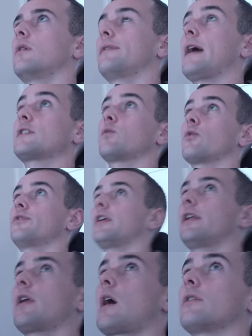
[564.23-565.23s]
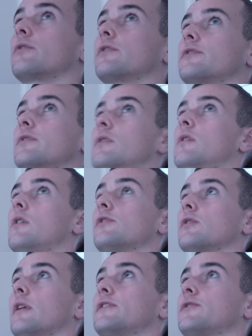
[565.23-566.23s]
That's worth ten dollars.
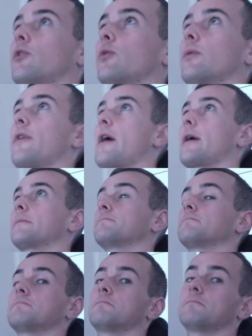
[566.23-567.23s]
So let's start with that.